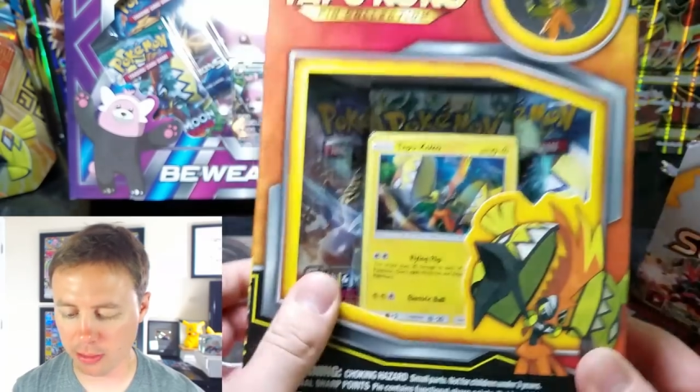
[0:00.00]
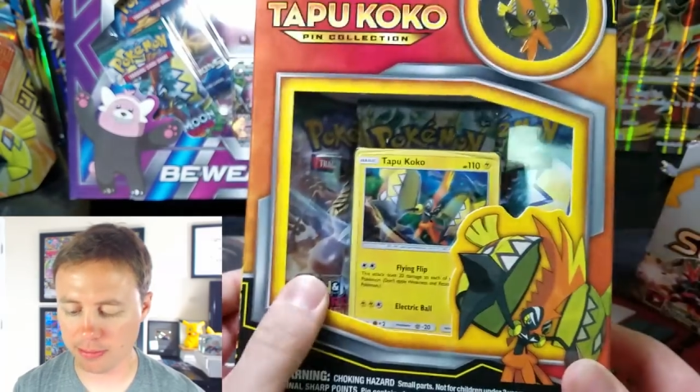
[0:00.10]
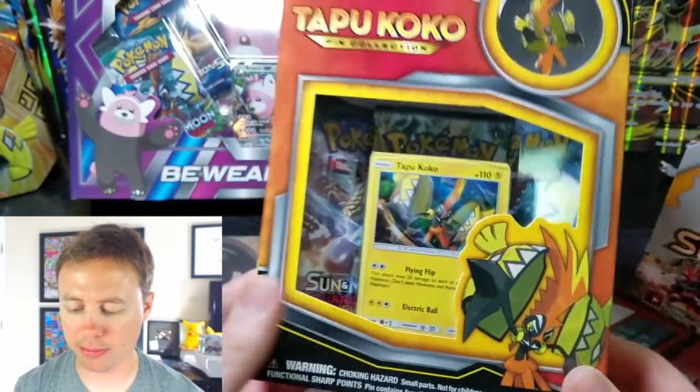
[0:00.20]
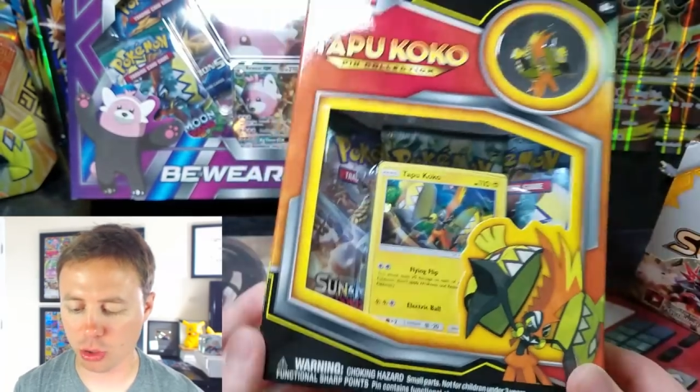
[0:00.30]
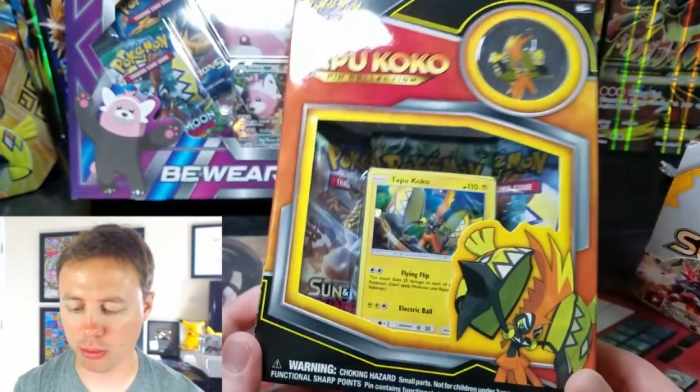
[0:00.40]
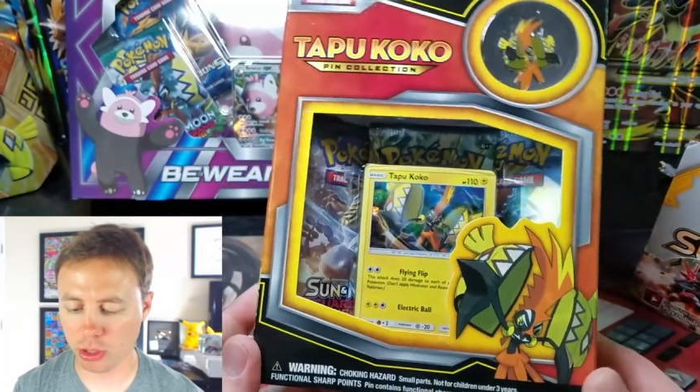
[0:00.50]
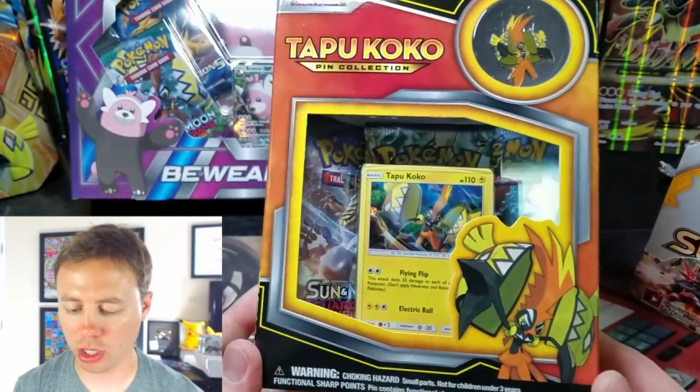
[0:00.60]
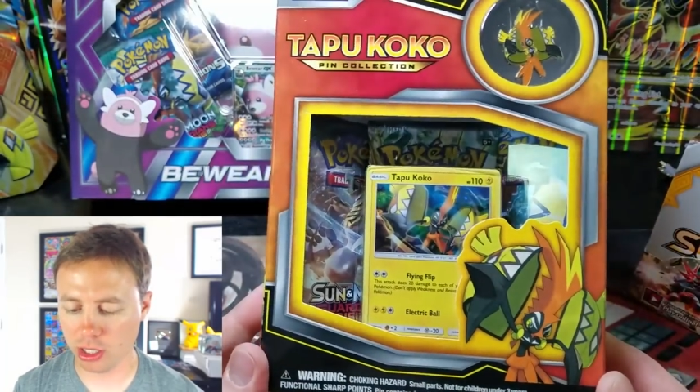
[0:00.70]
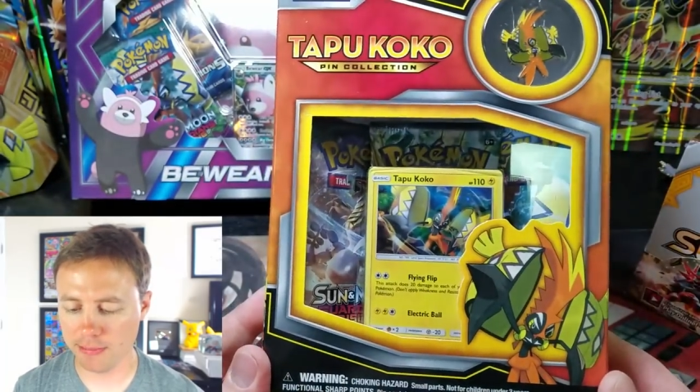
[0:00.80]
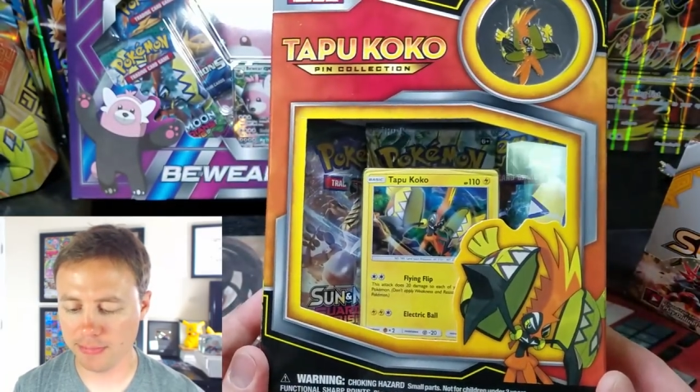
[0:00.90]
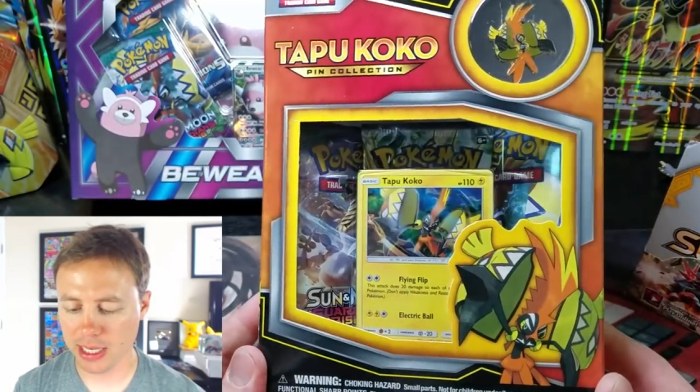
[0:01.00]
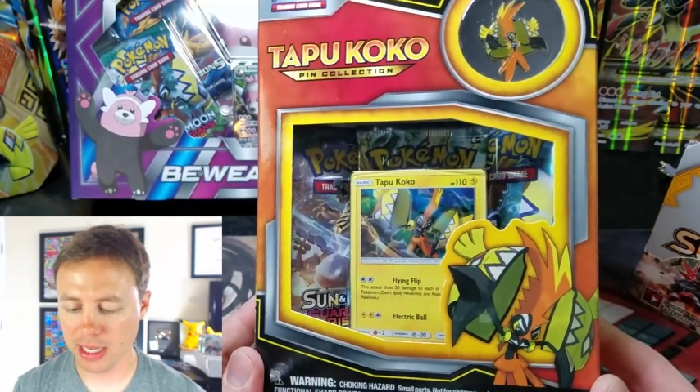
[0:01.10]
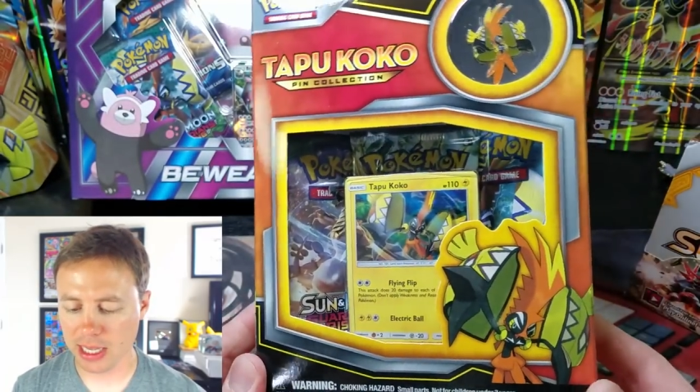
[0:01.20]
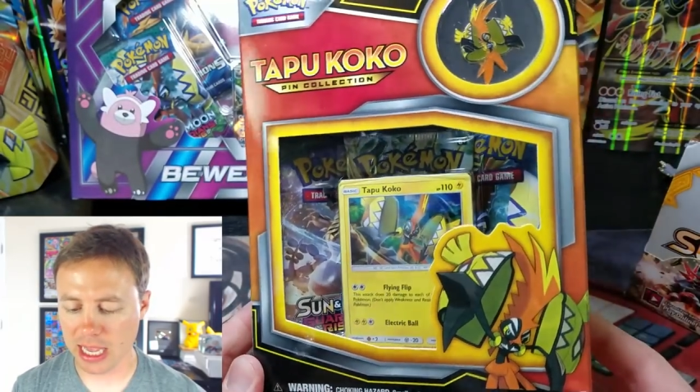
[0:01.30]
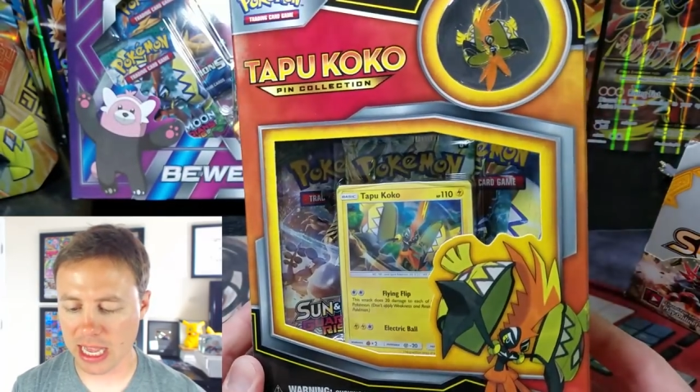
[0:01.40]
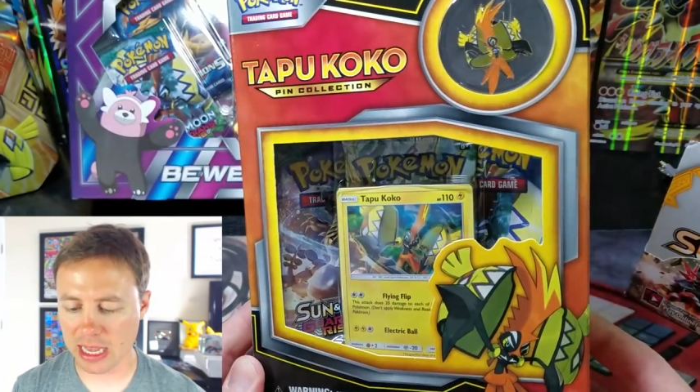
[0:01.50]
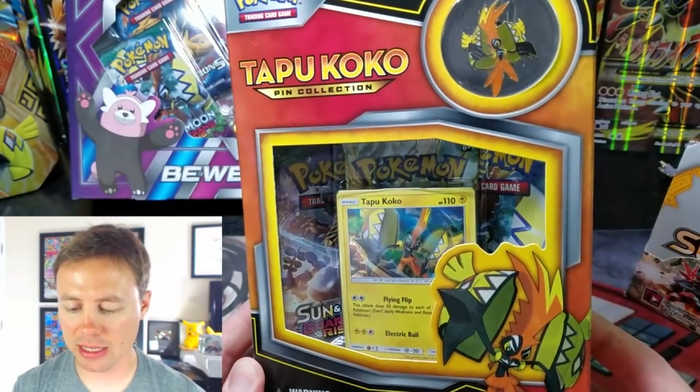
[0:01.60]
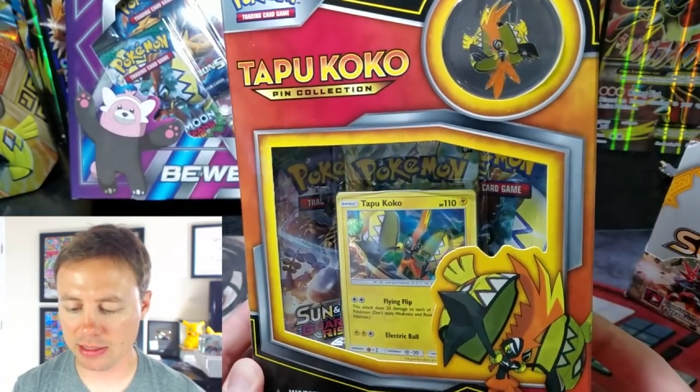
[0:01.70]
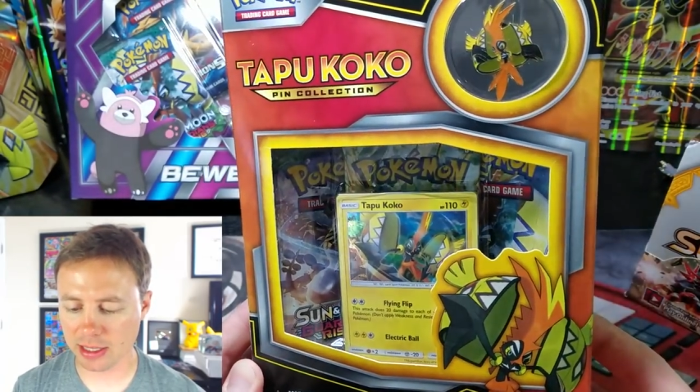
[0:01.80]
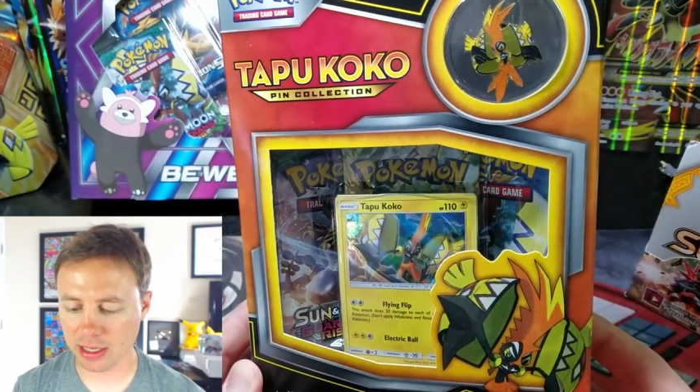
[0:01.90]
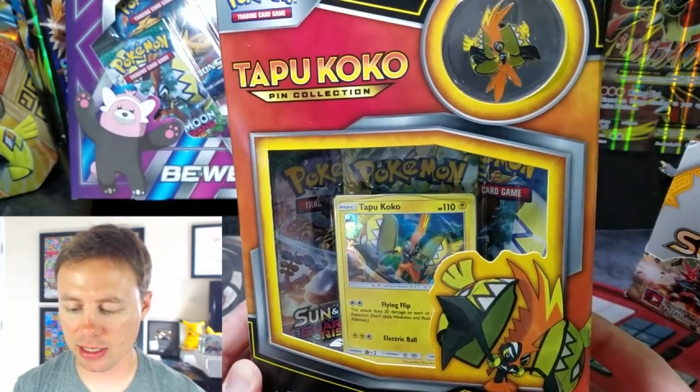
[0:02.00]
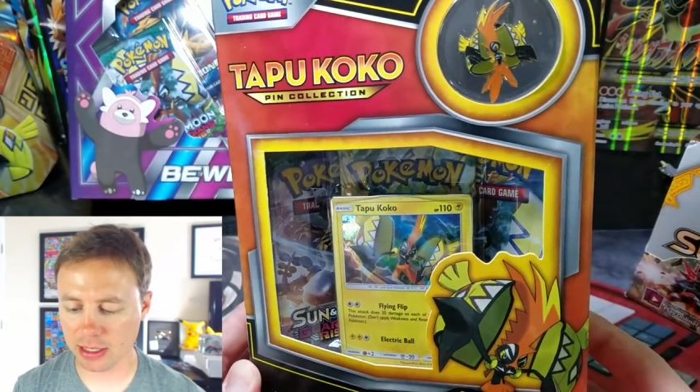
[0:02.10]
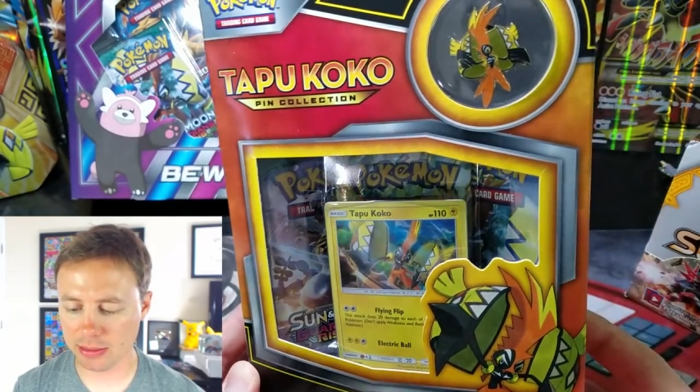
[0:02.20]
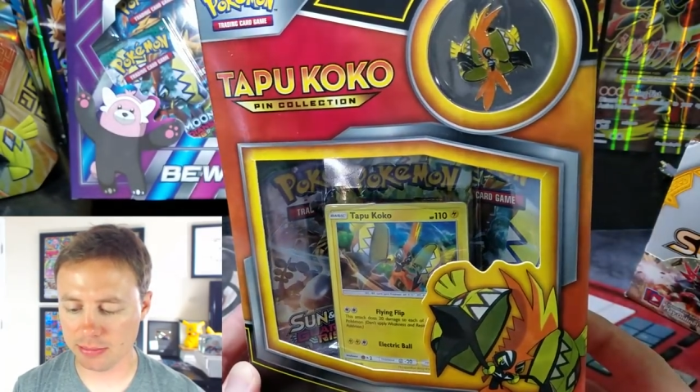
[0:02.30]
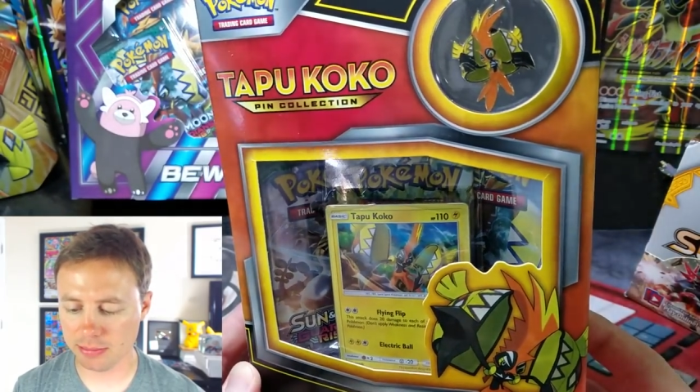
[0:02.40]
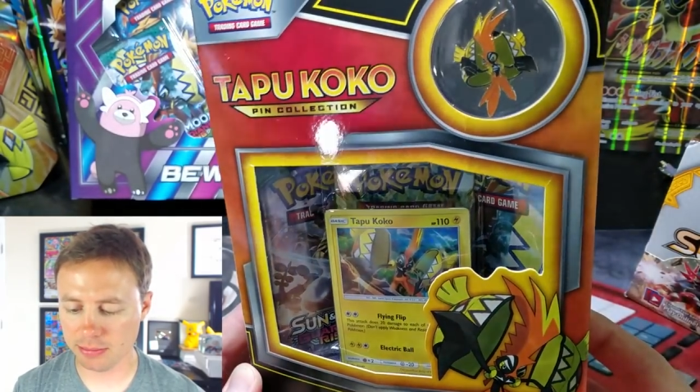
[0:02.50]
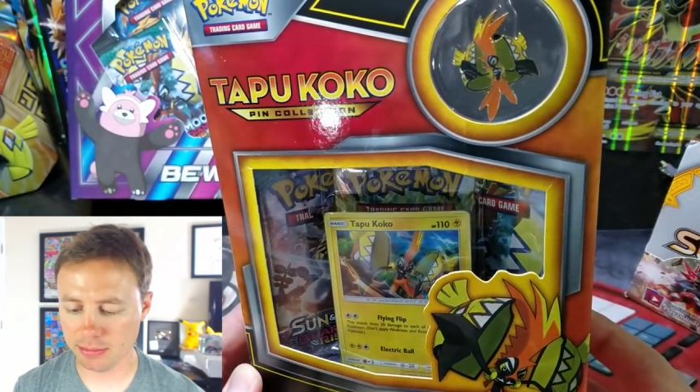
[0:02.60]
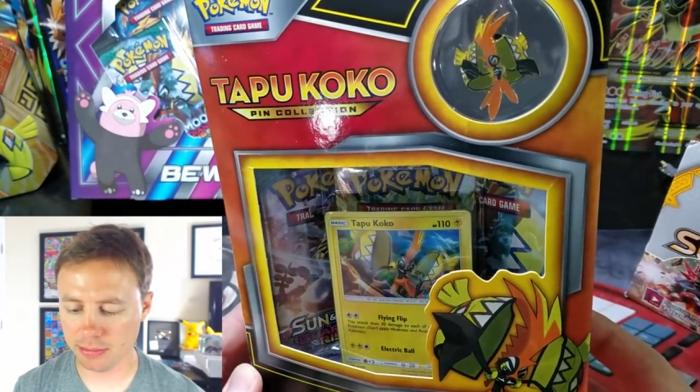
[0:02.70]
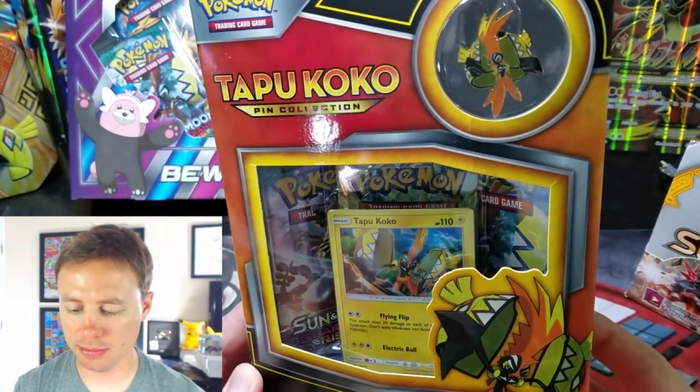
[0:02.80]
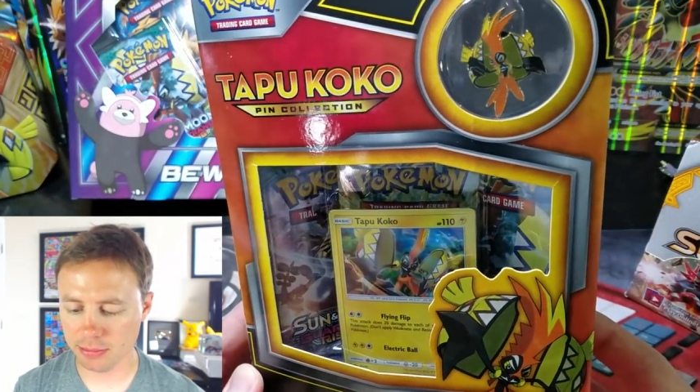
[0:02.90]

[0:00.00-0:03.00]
Yep, promo card. And